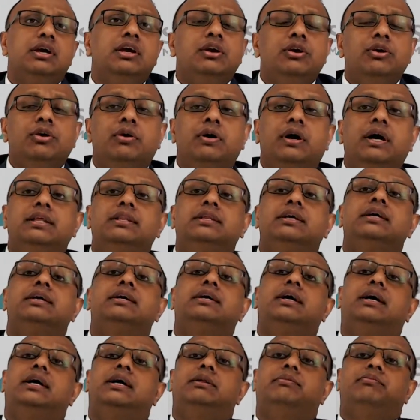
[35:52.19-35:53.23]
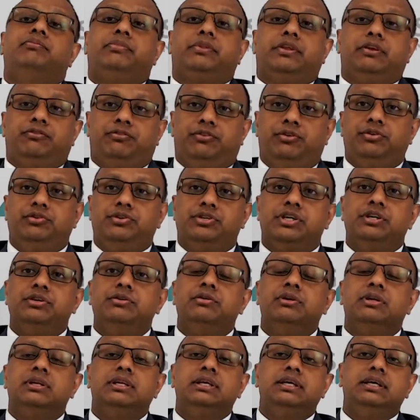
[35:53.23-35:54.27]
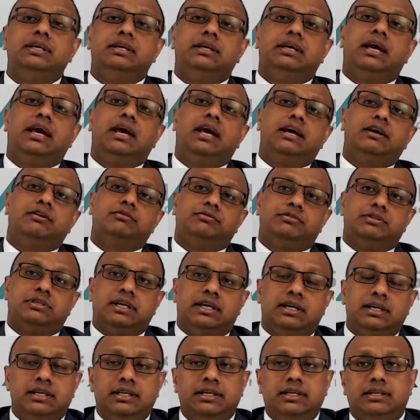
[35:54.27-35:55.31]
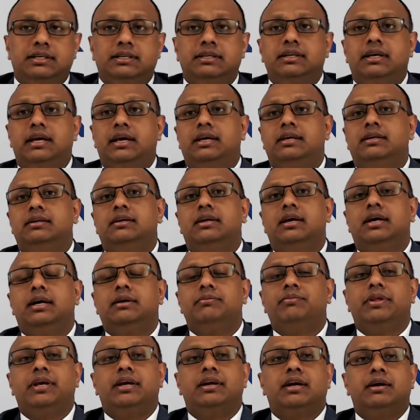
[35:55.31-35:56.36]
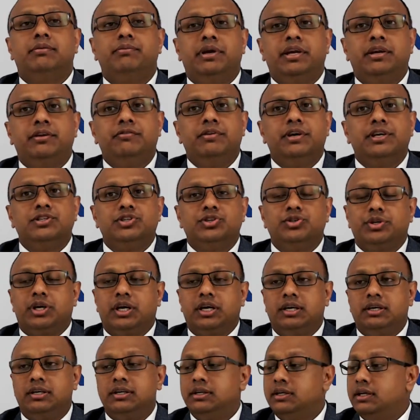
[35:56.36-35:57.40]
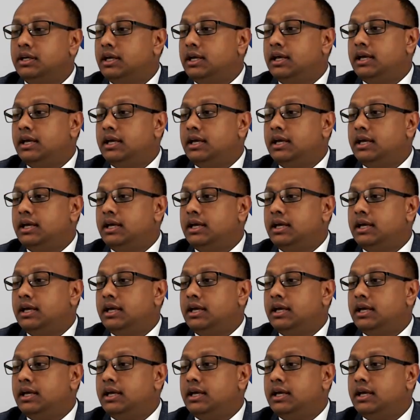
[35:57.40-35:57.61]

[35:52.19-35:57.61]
No, I think if you genuinely have done it, and there are many ways you can